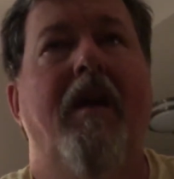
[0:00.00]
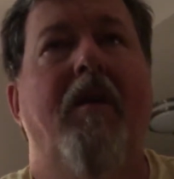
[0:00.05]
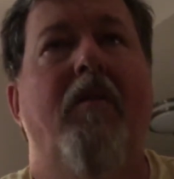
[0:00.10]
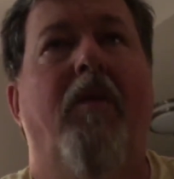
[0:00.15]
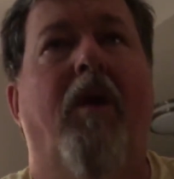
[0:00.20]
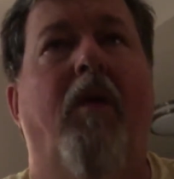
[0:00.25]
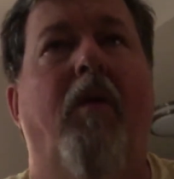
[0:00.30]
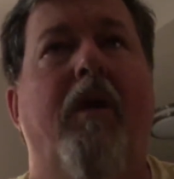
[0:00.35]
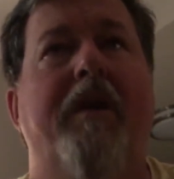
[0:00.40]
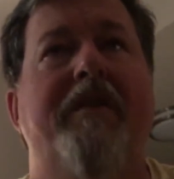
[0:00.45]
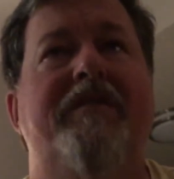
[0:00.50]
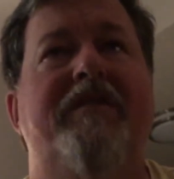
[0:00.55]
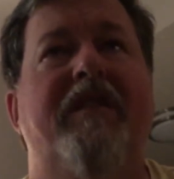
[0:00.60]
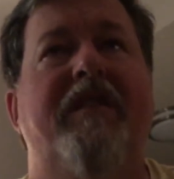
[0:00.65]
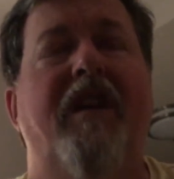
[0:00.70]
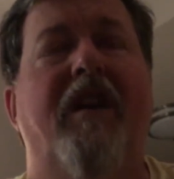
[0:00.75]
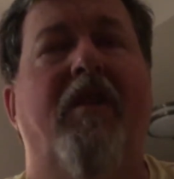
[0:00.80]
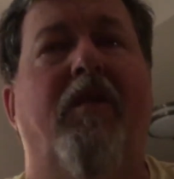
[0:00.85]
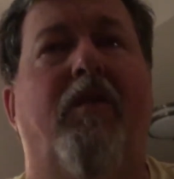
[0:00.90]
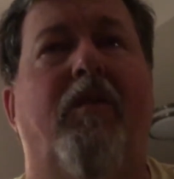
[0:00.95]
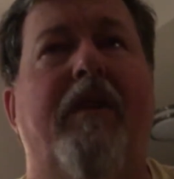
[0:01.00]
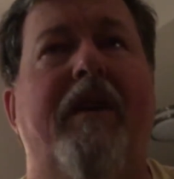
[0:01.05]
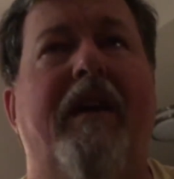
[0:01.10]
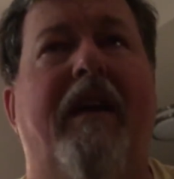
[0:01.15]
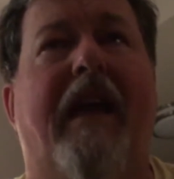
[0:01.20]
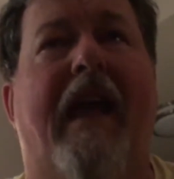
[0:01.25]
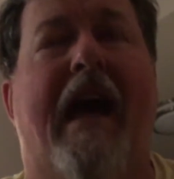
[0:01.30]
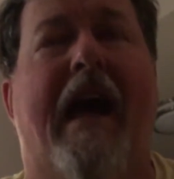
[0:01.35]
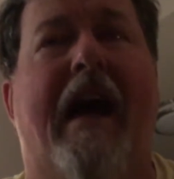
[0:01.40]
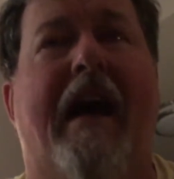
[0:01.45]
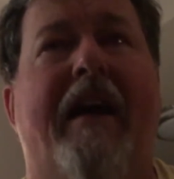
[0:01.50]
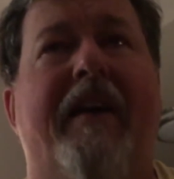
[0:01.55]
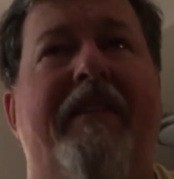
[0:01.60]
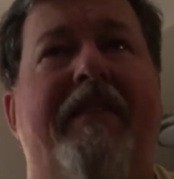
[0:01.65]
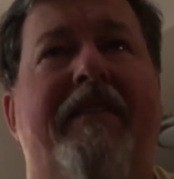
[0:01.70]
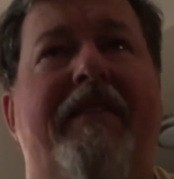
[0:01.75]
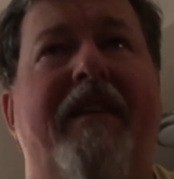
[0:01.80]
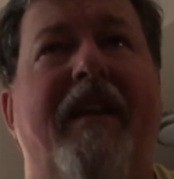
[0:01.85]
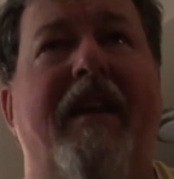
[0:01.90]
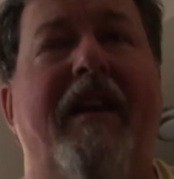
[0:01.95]
Well, what you don't
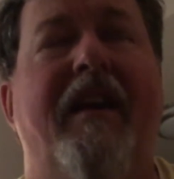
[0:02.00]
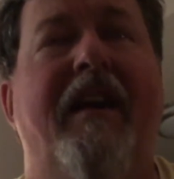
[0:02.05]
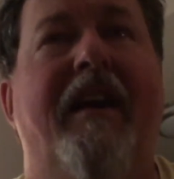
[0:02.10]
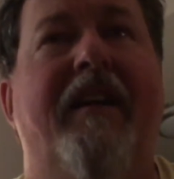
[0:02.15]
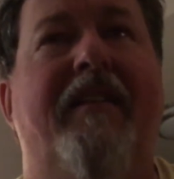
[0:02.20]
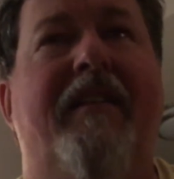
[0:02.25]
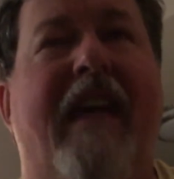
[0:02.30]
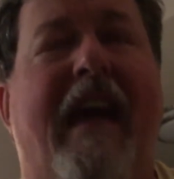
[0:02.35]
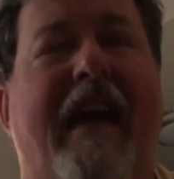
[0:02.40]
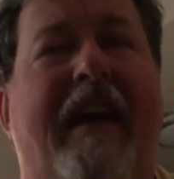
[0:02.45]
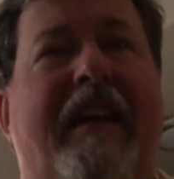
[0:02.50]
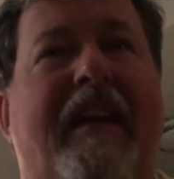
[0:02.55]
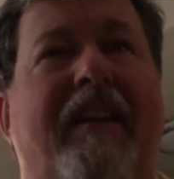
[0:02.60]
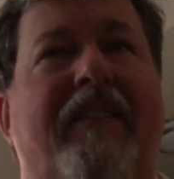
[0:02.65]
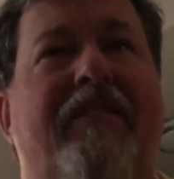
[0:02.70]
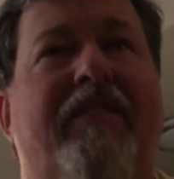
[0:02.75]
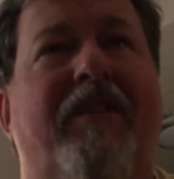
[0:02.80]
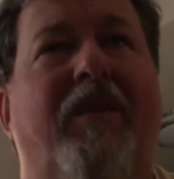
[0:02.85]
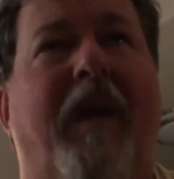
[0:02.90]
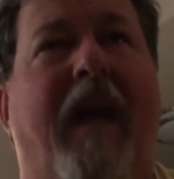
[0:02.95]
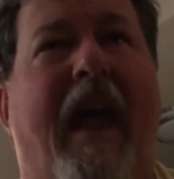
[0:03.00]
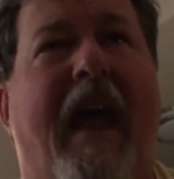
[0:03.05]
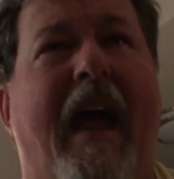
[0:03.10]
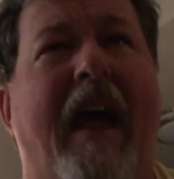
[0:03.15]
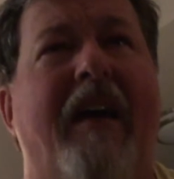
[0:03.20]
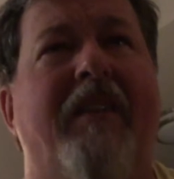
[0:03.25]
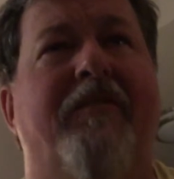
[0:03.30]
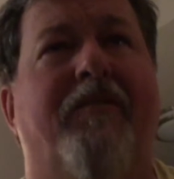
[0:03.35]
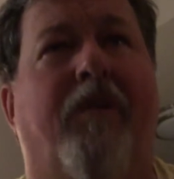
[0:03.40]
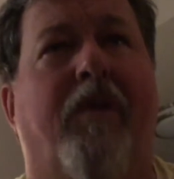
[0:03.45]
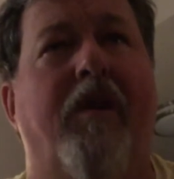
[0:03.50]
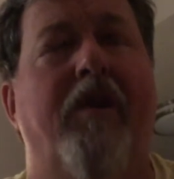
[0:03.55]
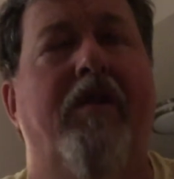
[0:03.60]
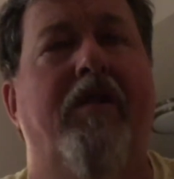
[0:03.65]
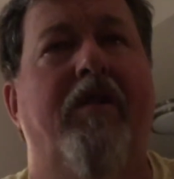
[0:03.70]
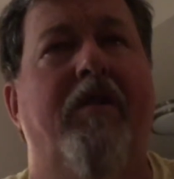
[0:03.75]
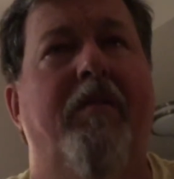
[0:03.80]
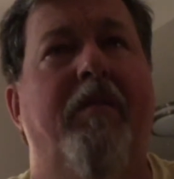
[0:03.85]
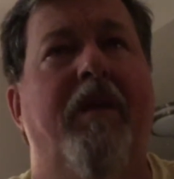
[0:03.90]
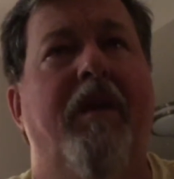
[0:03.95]
realize is that gives you
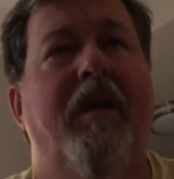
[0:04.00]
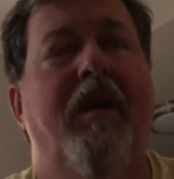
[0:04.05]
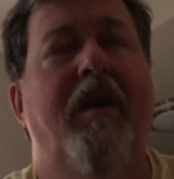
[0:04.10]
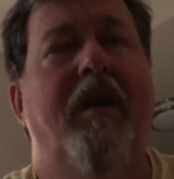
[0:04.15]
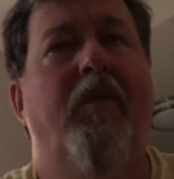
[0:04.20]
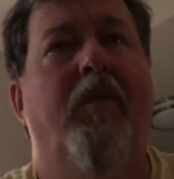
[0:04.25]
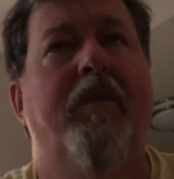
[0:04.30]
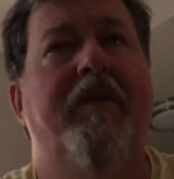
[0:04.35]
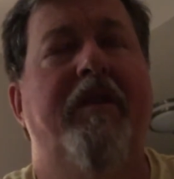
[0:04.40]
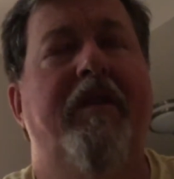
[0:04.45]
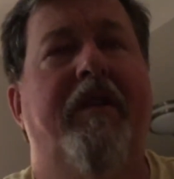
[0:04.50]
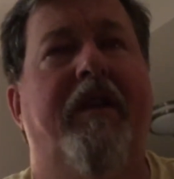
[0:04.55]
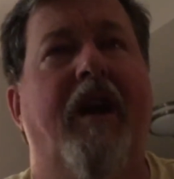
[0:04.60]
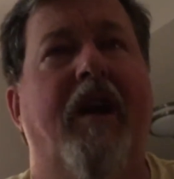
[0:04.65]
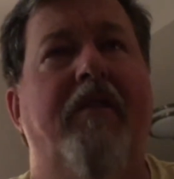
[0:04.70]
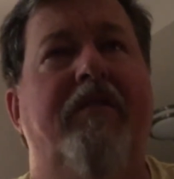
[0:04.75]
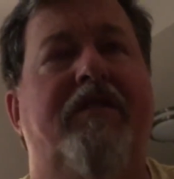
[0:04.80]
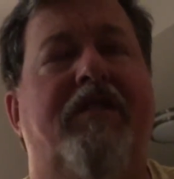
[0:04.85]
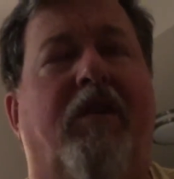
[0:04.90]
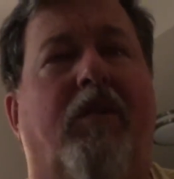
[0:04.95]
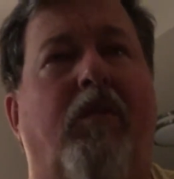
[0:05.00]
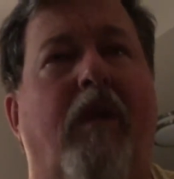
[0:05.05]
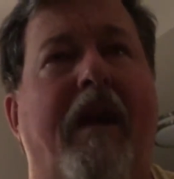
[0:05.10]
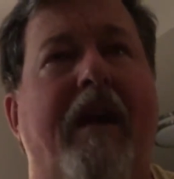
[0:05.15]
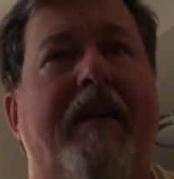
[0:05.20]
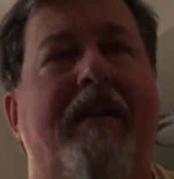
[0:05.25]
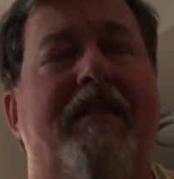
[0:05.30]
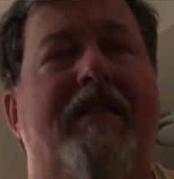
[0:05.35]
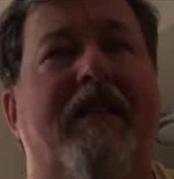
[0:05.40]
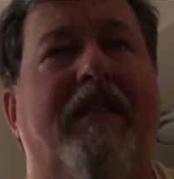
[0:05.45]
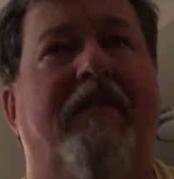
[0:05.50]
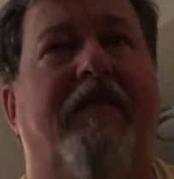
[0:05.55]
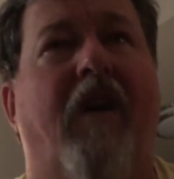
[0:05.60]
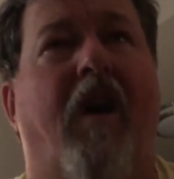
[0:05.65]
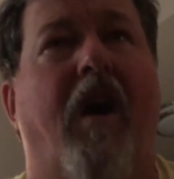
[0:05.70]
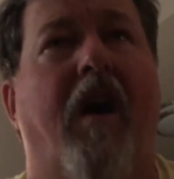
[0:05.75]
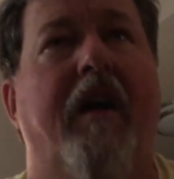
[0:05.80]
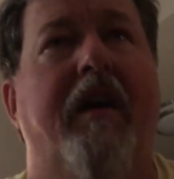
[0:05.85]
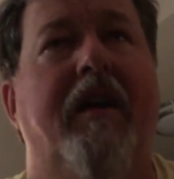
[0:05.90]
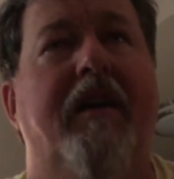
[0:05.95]
headroom when you go to raise the
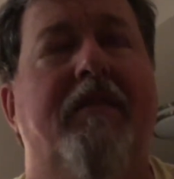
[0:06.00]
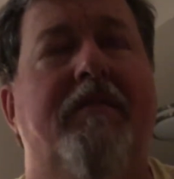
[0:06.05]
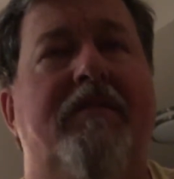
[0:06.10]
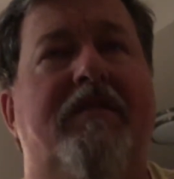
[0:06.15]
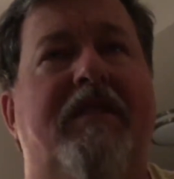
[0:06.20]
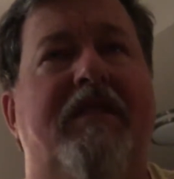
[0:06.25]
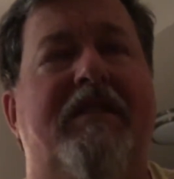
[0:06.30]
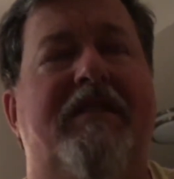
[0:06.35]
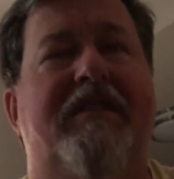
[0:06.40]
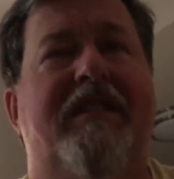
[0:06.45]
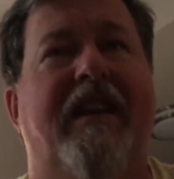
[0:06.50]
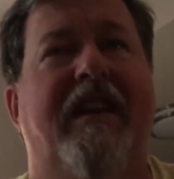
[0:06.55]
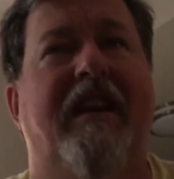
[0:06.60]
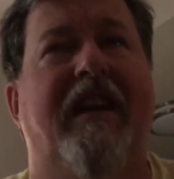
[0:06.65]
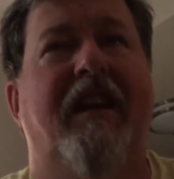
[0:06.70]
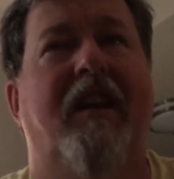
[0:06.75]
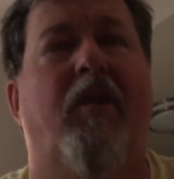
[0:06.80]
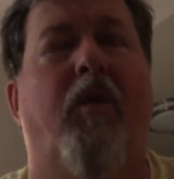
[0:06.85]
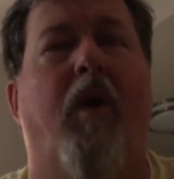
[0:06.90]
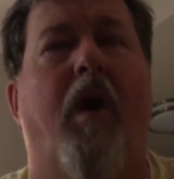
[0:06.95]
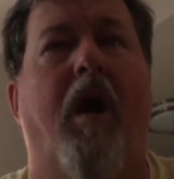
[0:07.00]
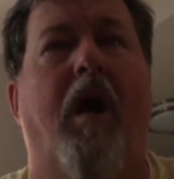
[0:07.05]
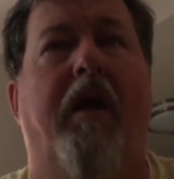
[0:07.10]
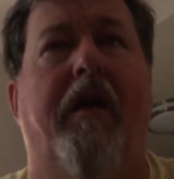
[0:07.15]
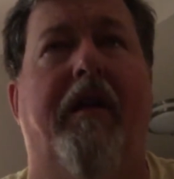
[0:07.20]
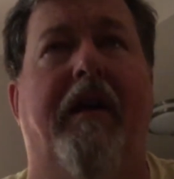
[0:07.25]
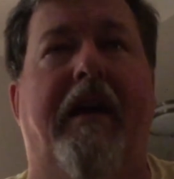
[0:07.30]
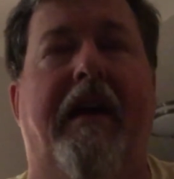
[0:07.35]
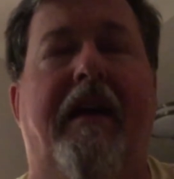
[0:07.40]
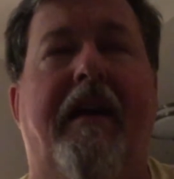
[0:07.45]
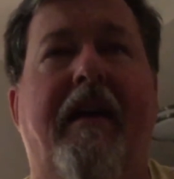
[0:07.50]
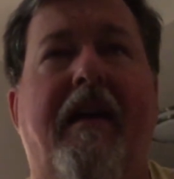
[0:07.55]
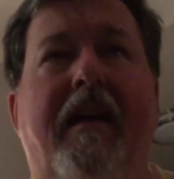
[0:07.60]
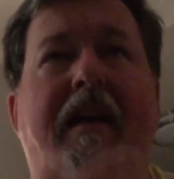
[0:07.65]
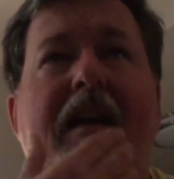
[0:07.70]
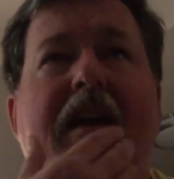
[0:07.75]
volume to CD quality.